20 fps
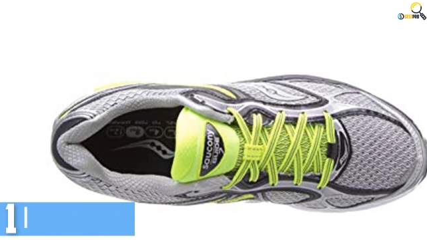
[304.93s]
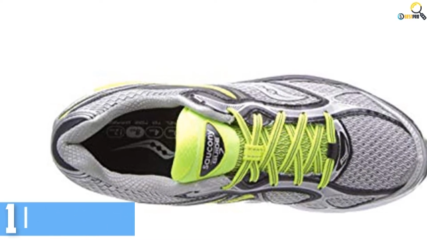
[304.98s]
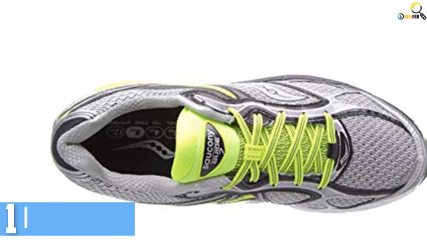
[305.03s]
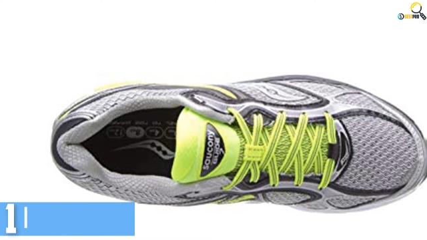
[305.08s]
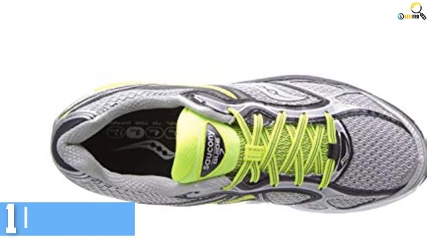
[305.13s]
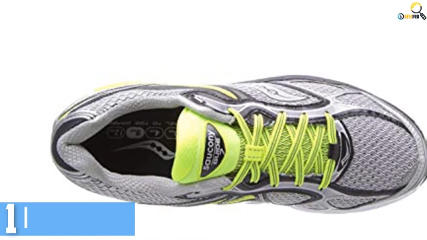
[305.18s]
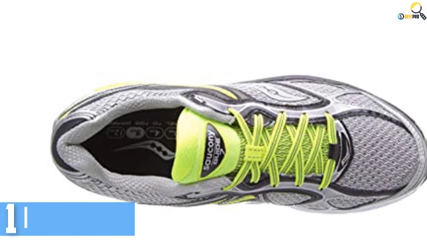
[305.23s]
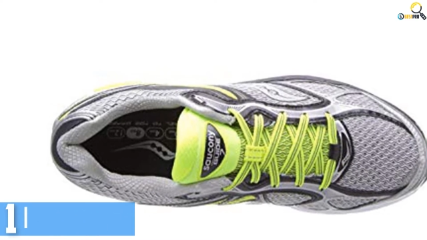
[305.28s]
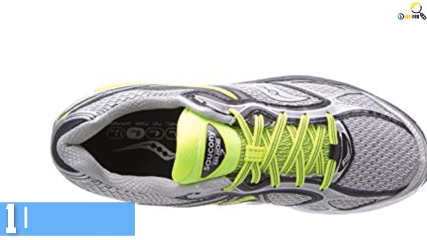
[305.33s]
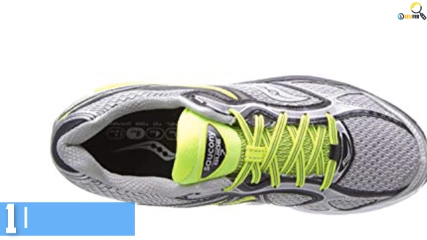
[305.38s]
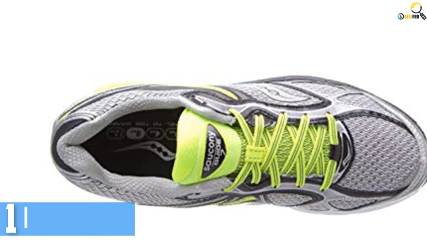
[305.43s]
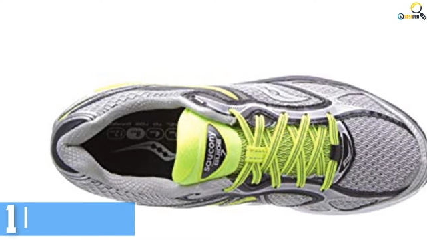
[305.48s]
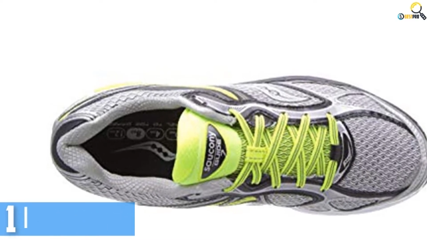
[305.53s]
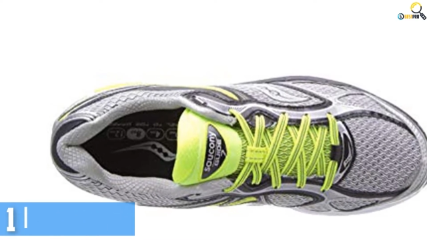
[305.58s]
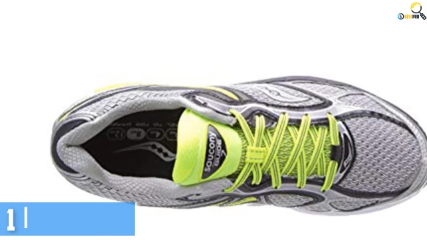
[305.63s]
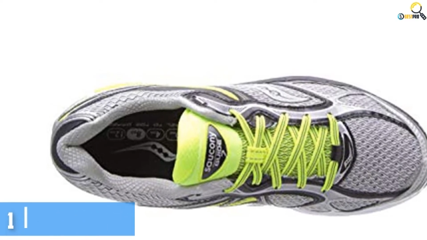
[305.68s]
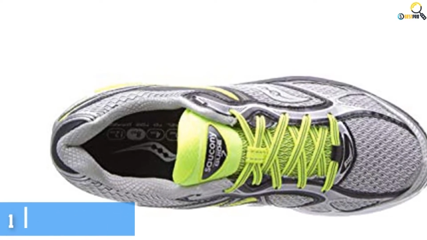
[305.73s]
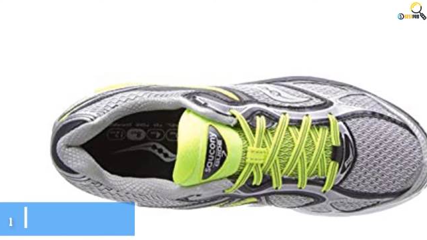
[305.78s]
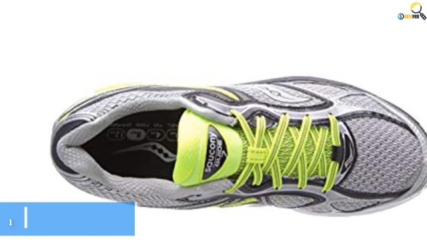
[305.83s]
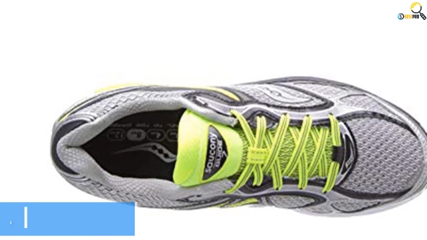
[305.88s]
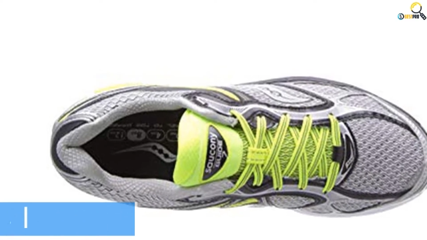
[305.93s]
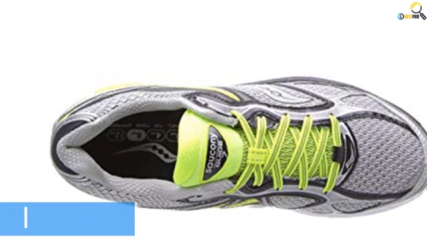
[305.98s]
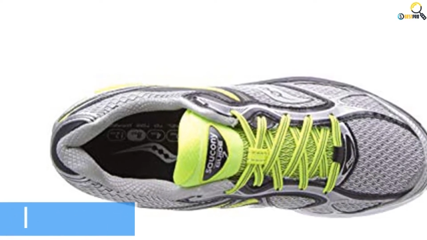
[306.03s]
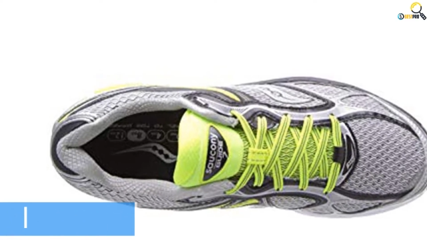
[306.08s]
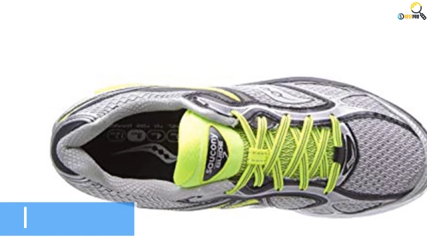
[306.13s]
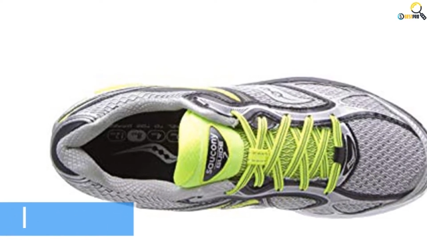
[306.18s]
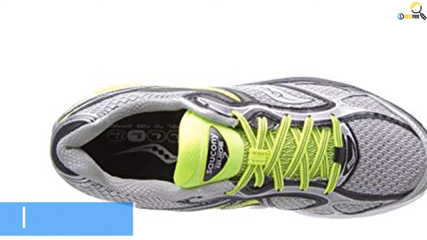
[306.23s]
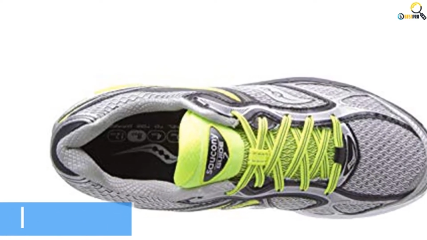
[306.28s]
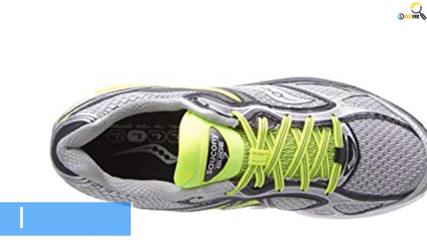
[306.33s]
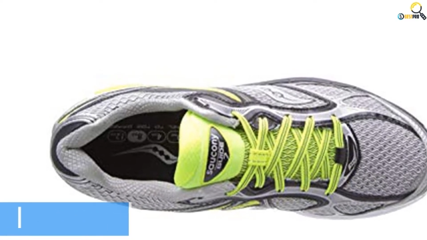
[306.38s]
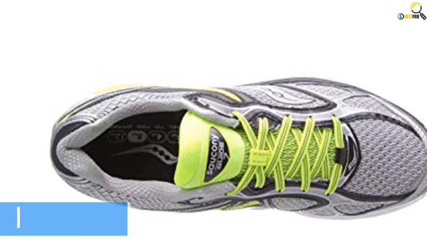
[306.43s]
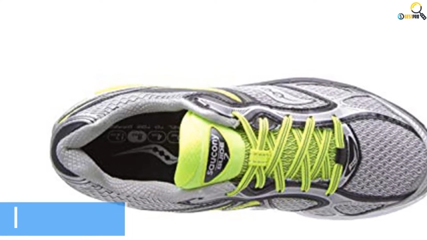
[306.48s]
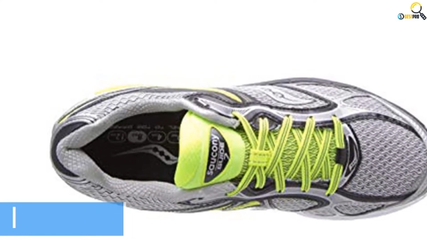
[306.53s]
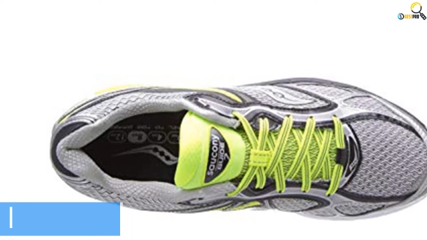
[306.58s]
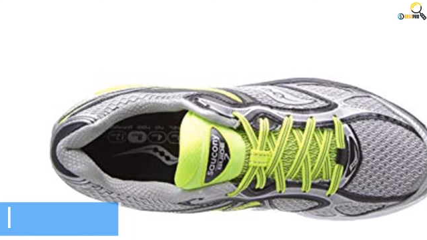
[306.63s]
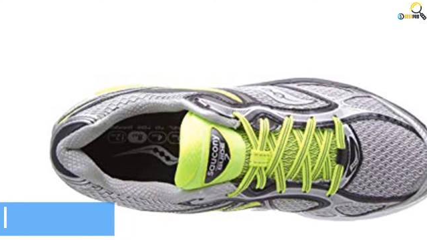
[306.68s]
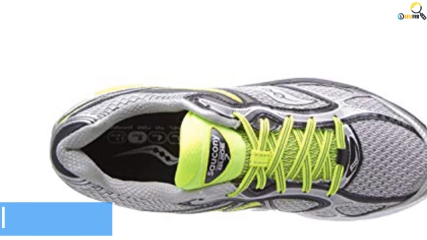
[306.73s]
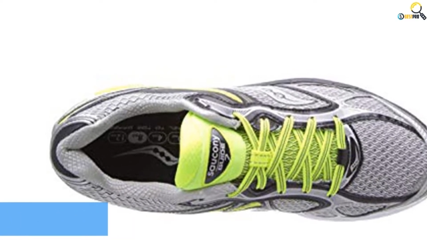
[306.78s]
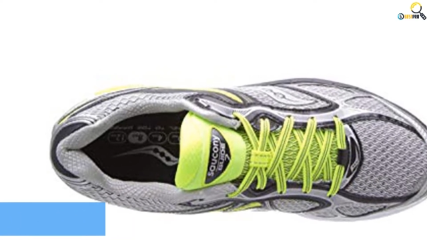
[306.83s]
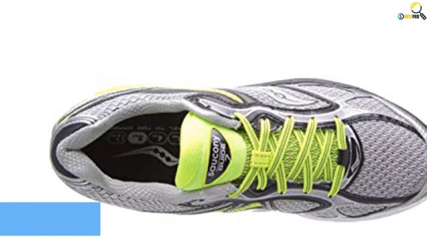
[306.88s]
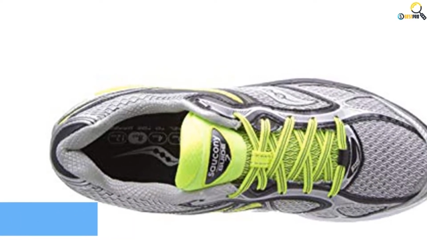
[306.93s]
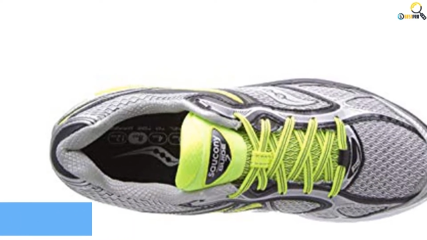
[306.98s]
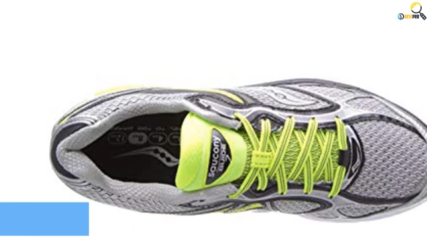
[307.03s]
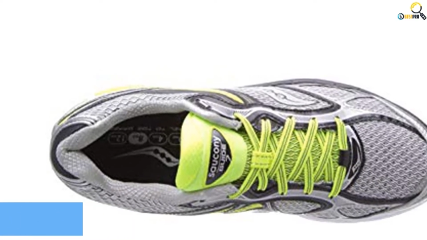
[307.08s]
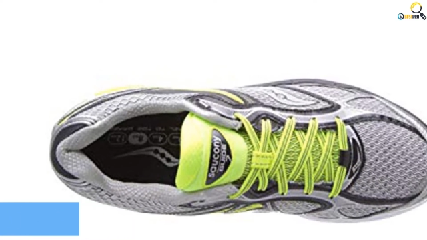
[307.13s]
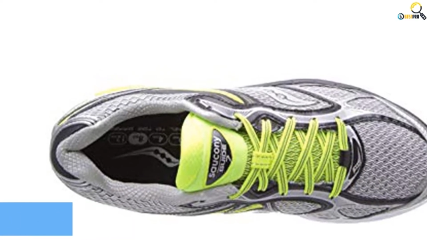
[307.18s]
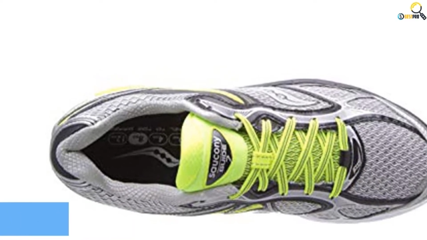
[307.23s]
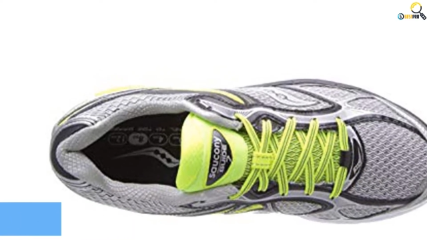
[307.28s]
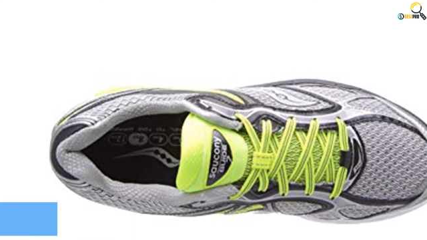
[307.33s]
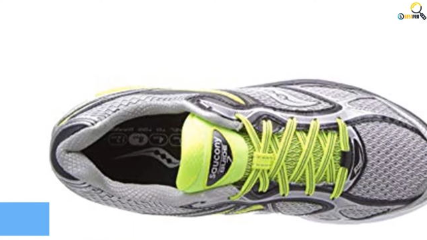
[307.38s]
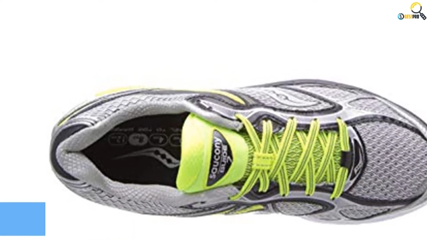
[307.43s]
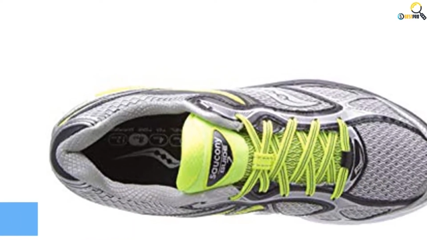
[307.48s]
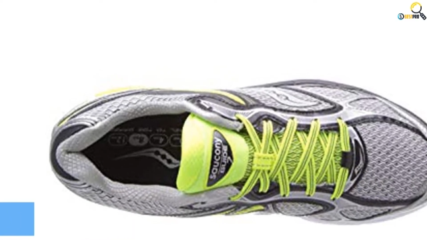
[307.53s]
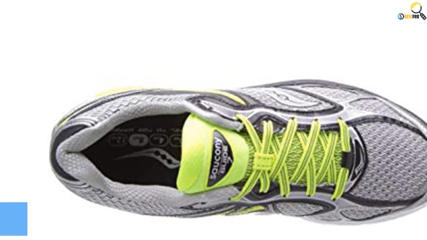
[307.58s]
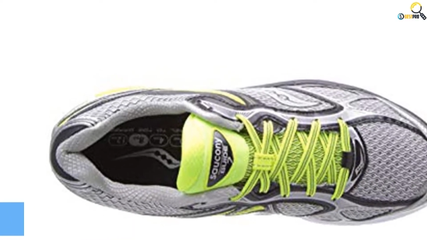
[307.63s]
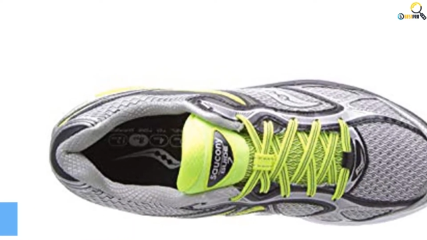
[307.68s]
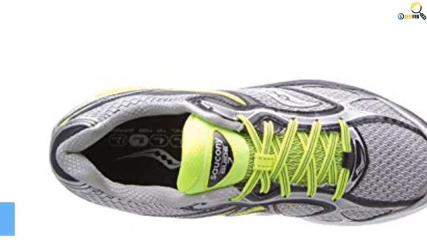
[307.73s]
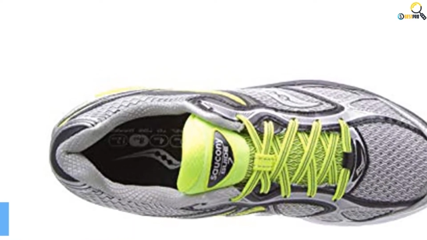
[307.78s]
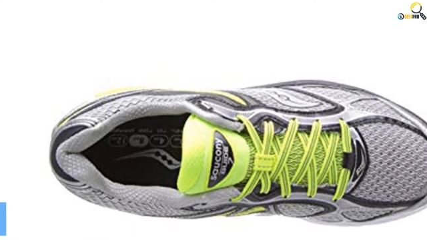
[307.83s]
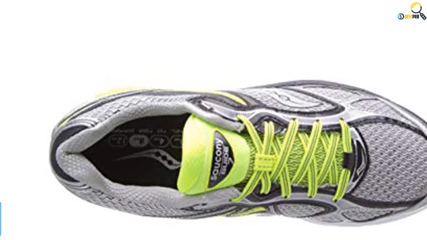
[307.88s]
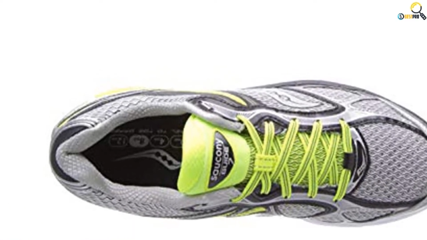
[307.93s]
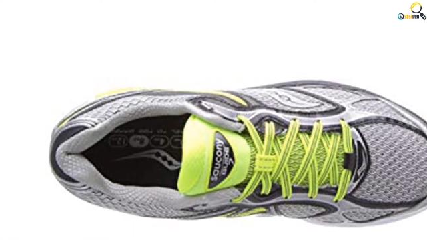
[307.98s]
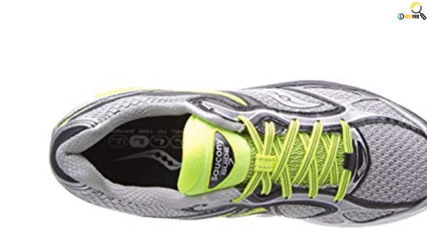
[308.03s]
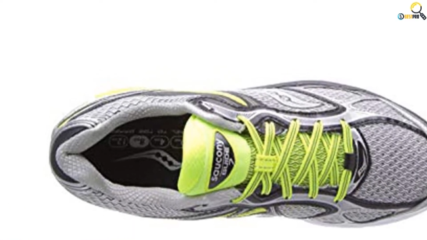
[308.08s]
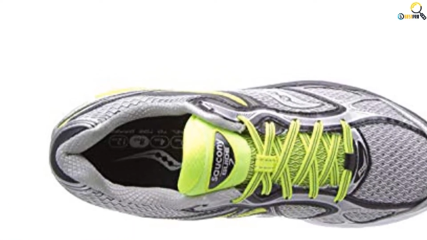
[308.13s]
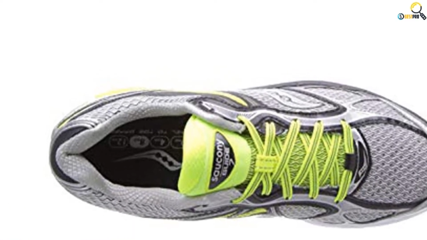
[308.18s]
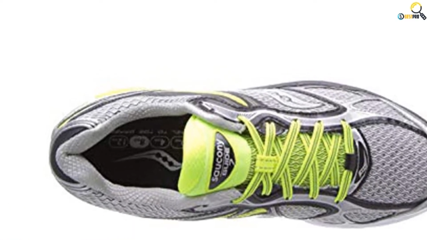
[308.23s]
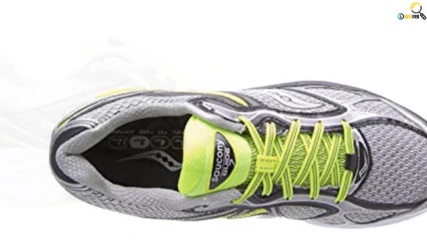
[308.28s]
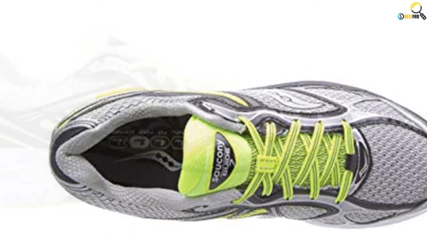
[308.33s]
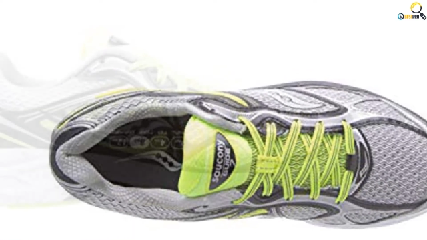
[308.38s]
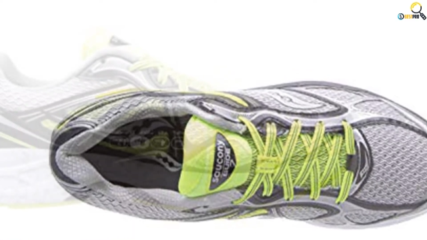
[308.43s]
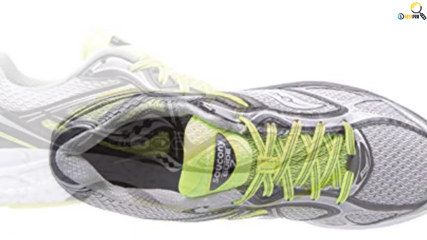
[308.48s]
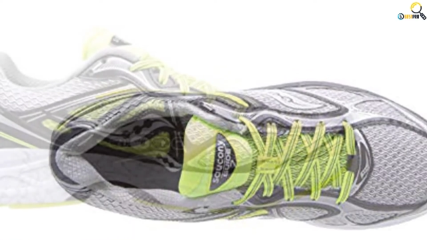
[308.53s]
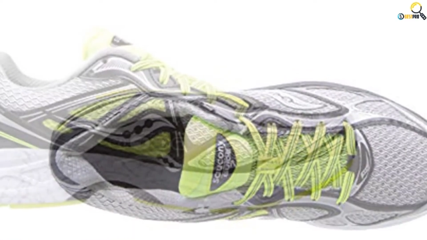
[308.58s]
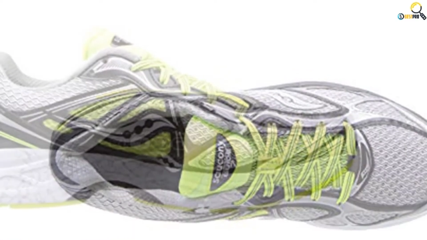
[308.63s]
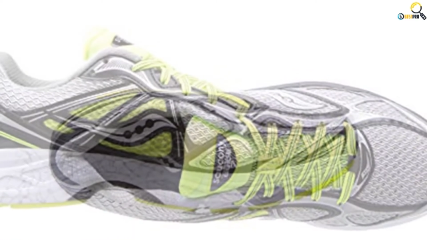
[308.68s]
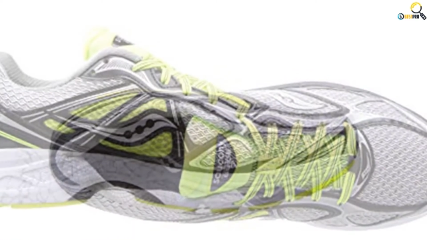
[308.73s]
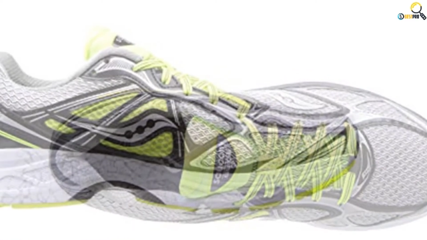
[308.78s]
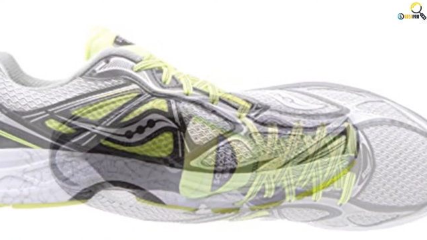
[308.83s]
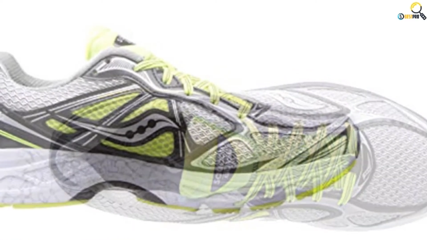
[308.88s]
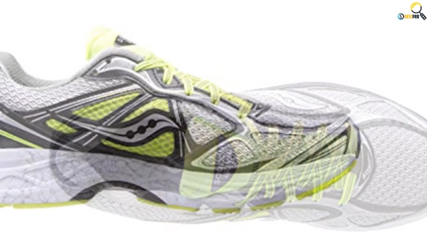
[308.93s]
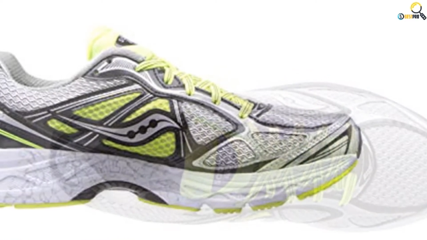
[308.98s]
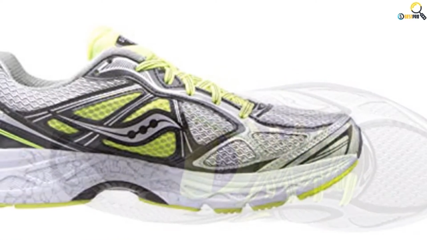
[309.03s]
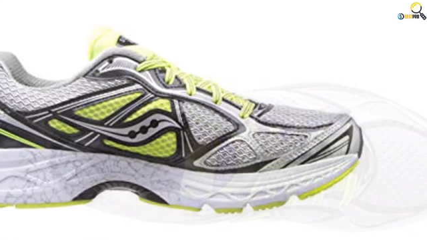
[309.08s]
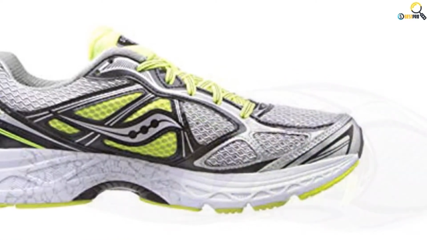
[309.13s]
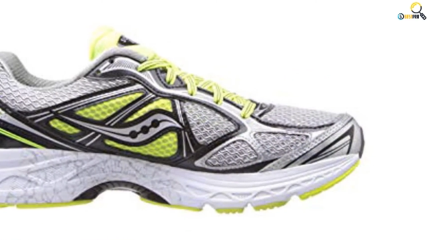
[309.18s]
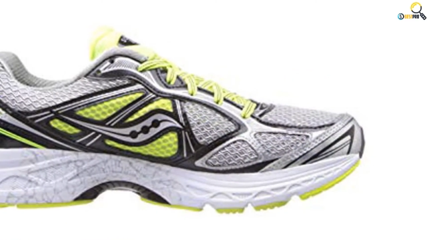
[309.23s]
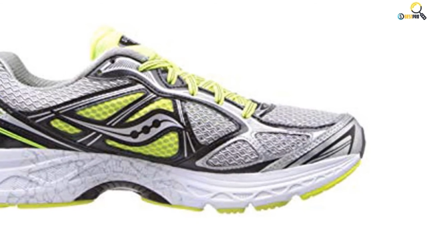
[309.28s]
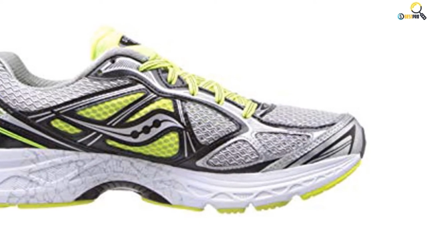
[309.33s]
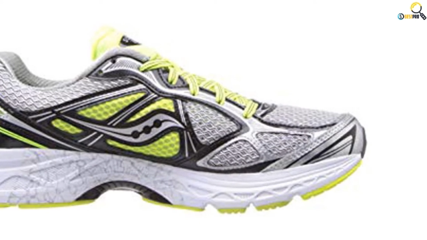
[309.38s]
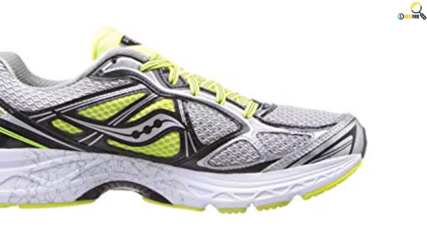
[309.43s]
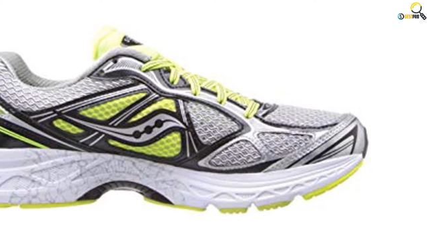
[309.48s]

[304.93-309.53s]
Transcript: (no speaker visible)